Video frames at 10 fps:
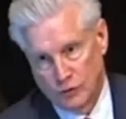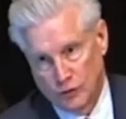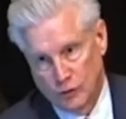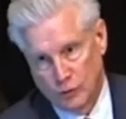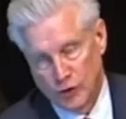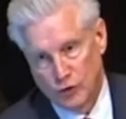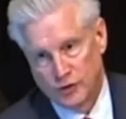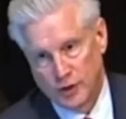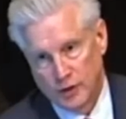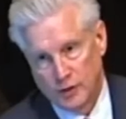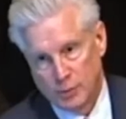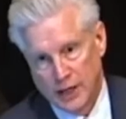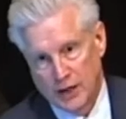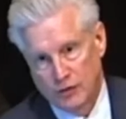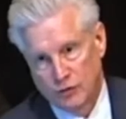So what utility
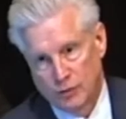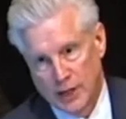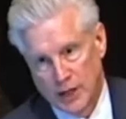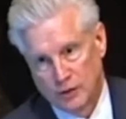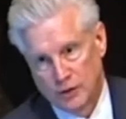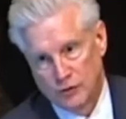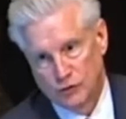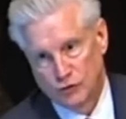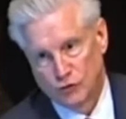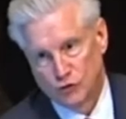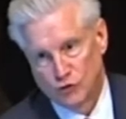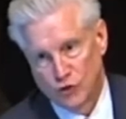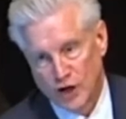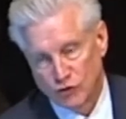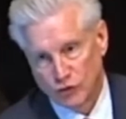patents are about is
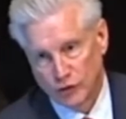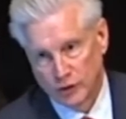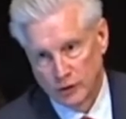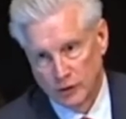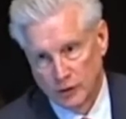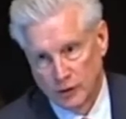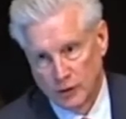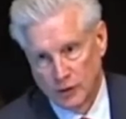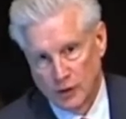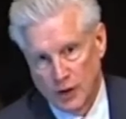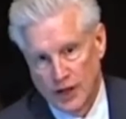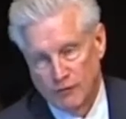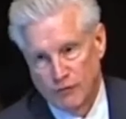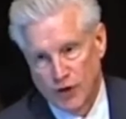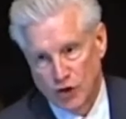structure
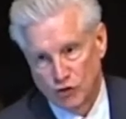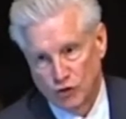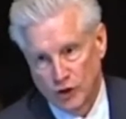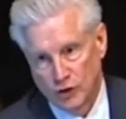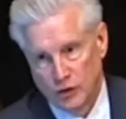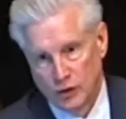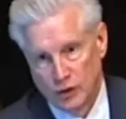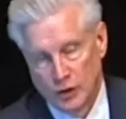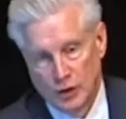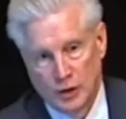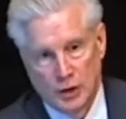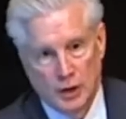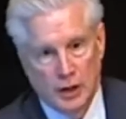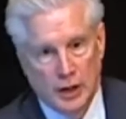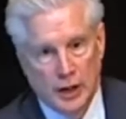and function,
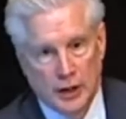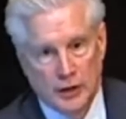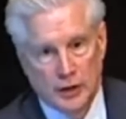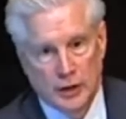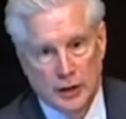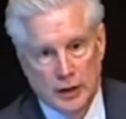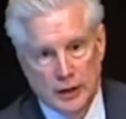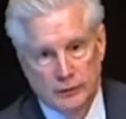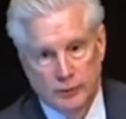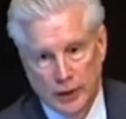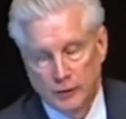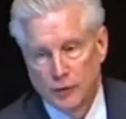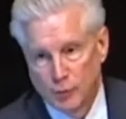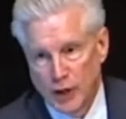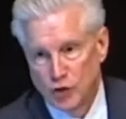and
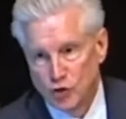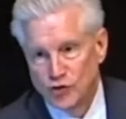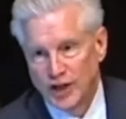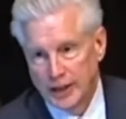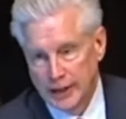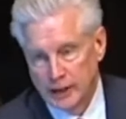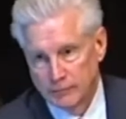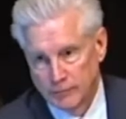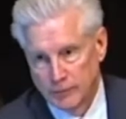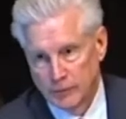they're about utility.